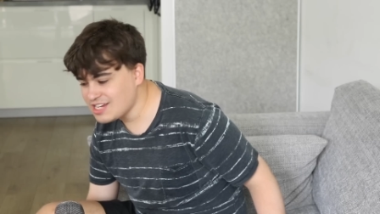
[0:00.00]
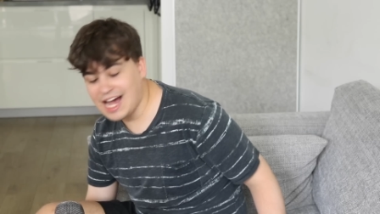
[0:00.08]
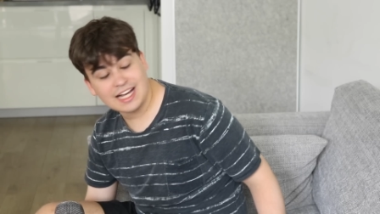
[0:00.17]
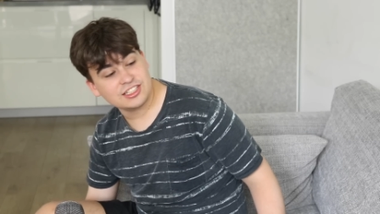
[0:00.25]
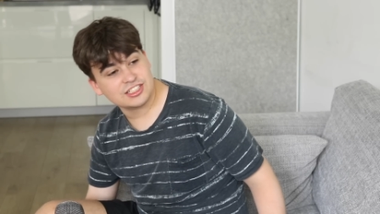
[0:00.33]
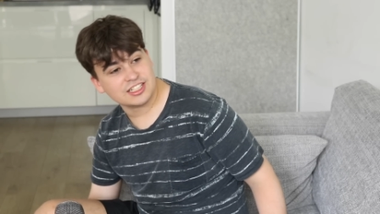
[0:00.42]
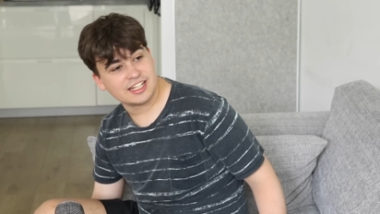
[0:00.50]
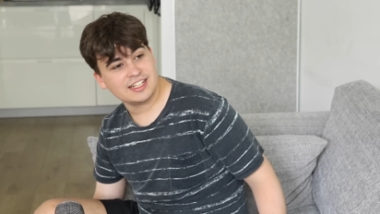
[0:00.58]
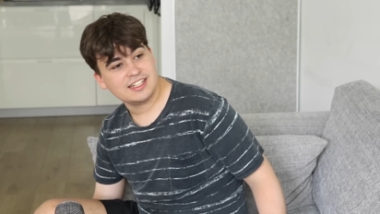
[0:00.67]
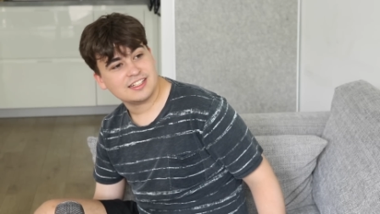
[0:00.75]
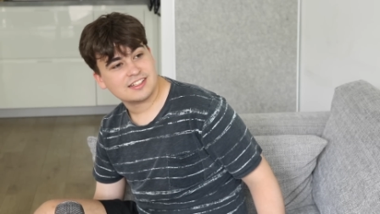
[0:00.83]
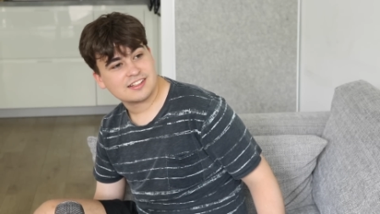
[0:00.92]

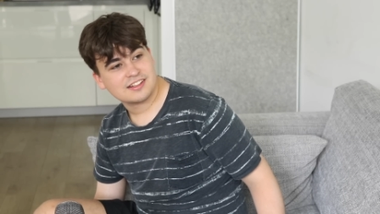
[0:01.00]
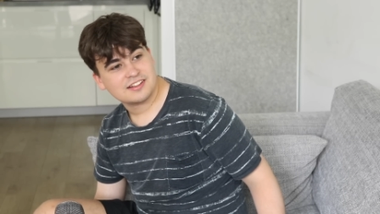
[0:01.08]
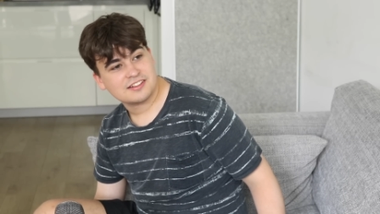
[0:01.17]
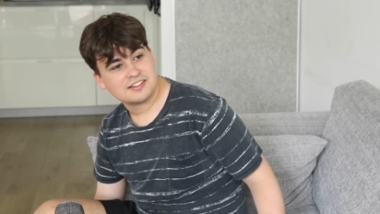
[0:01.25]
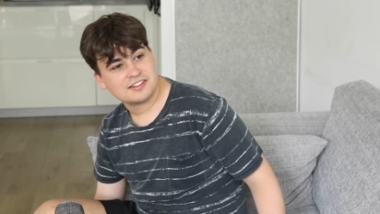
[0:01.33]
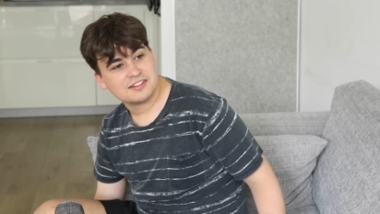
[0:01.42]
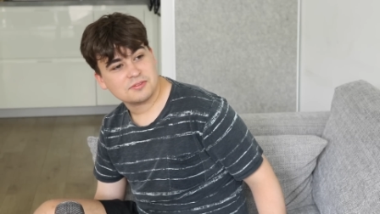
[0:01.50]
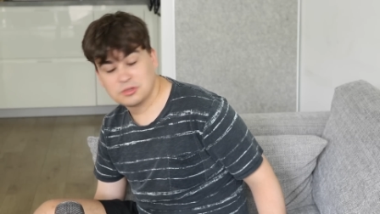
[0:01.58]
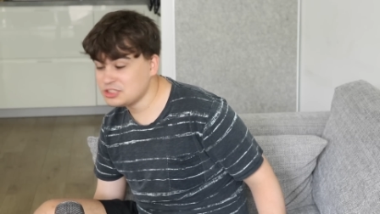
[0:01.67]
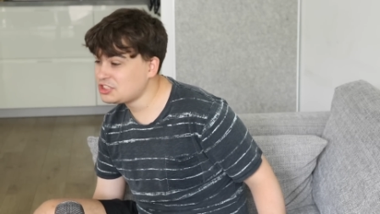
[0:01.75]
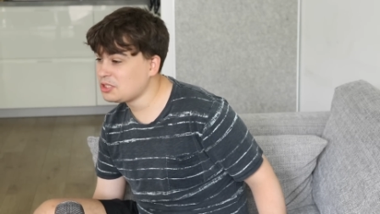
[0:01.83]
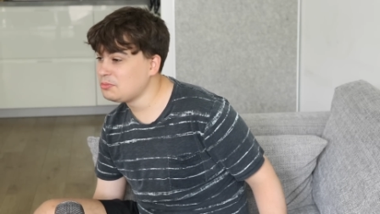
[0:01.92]
actually,
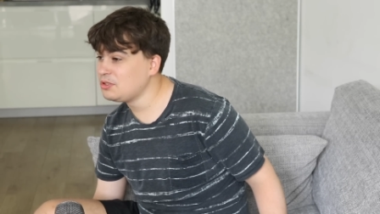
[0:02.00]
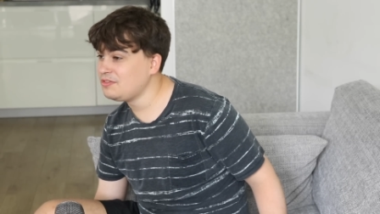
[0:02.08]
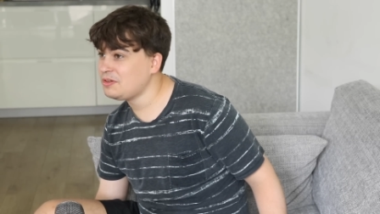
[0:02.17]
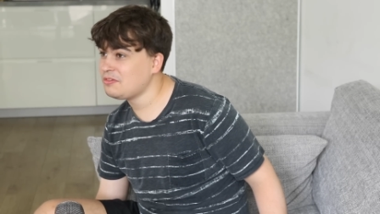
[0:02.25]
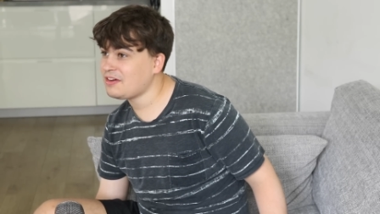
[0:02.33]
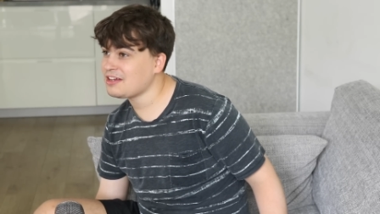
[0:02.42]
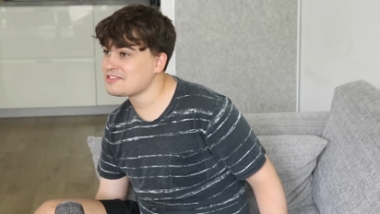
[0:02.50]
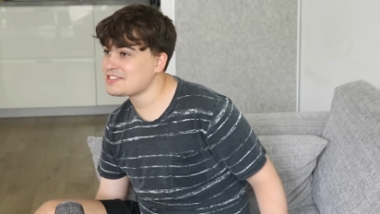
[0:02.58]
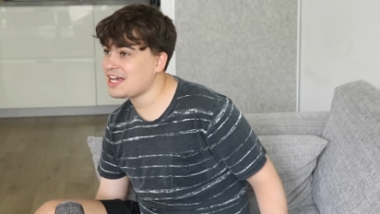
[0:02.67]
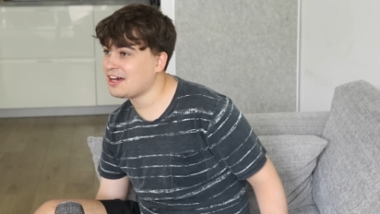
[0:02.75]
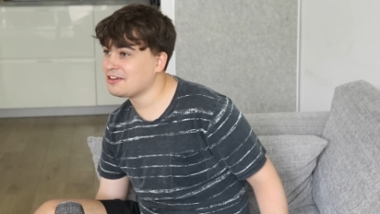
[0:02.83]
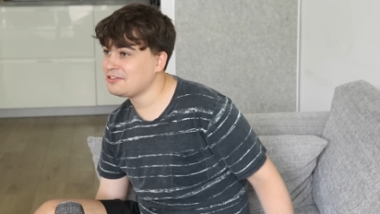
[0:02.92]
watching a movie without
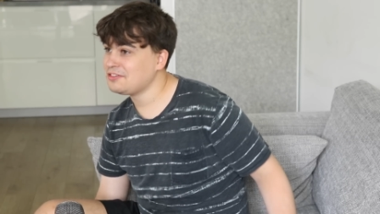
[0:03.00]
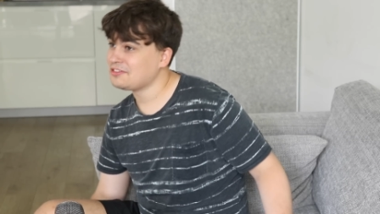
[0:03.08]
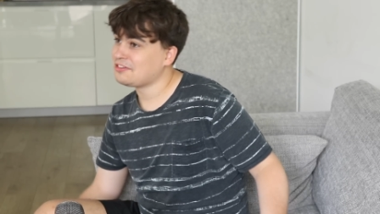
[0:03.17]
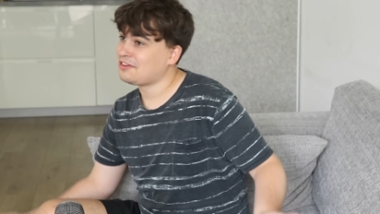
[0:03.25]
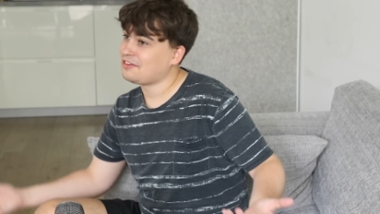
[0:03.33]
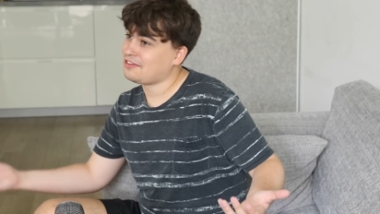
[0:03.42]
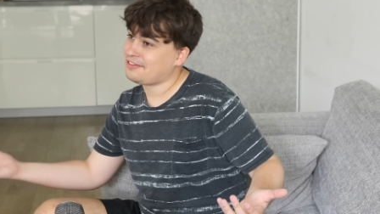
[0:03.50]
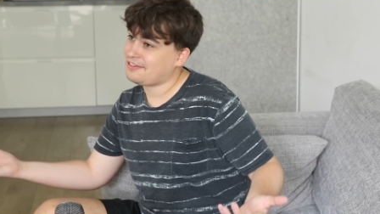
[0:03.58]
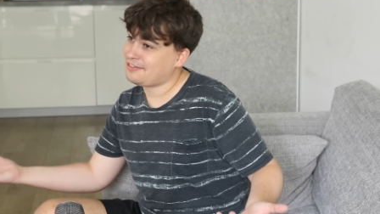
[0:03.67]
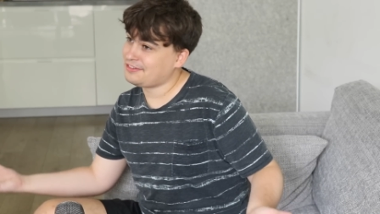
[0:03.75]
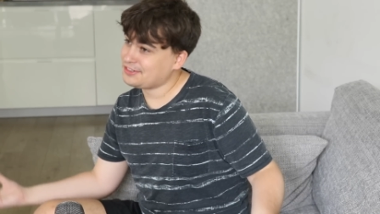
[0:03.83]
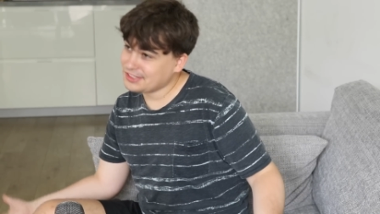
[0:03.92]
sound,
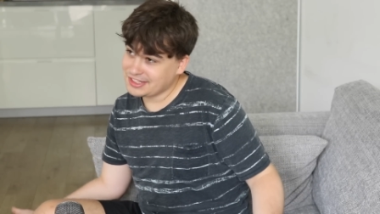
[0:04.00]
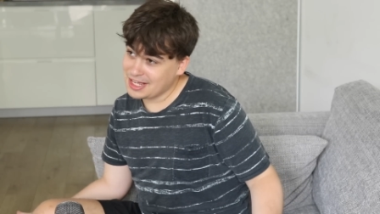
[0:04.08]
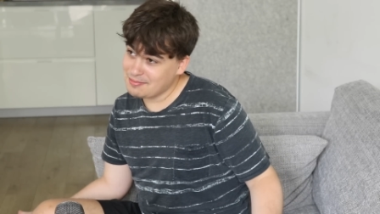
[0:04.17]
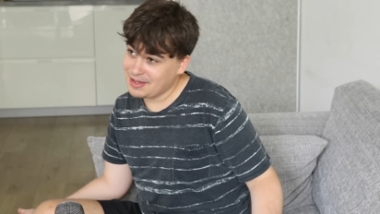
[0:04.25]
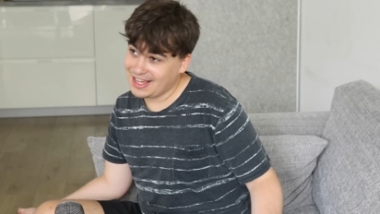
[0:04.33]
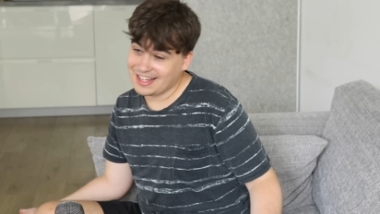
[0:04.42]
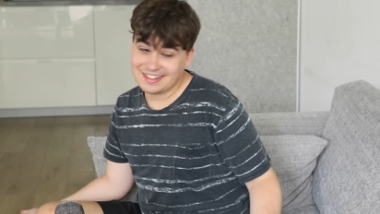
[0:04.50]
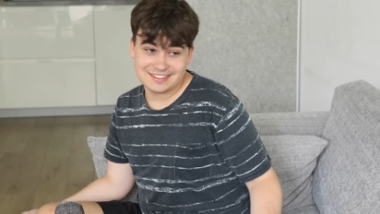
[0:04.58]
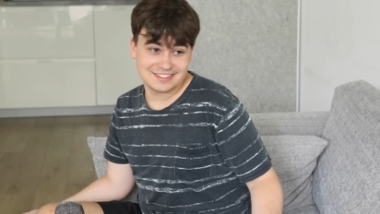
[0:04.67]
not that bad.